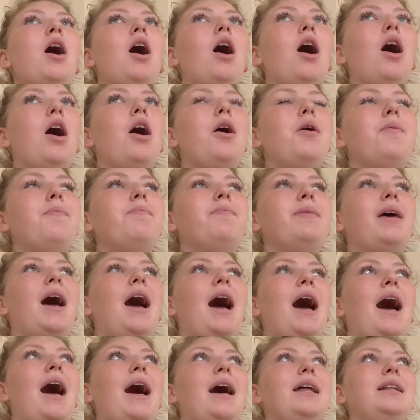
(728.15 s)

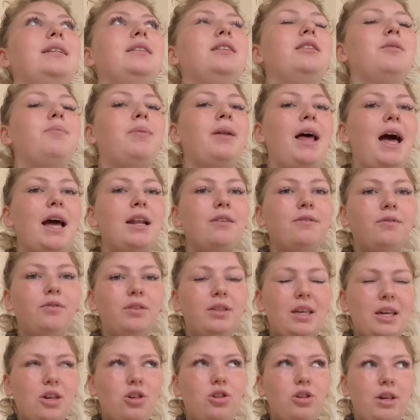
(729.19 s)
And the plan for
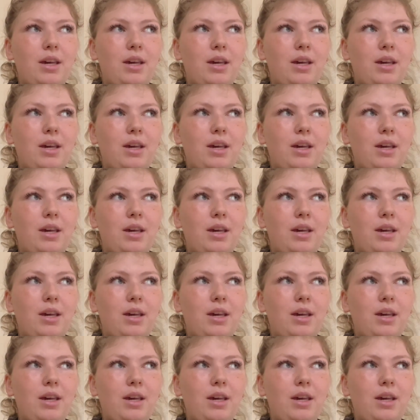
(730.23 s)
this